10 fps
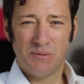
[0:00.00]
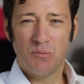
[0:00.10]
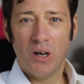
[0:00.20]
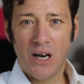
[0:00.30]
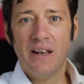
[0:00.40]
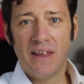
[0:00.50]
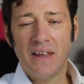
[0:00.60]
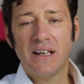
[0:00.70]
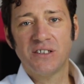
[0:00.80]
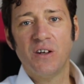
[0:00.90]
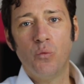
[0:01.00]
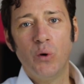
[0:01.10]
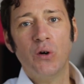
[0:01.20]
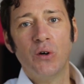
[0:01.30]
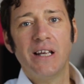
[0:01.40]
It's more likely that
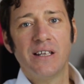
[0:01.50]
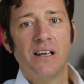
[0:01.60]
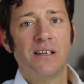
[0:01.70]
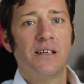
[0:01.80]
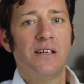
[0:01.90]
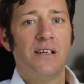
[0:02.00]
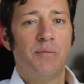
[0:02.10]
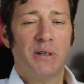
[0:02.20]
stuff will get done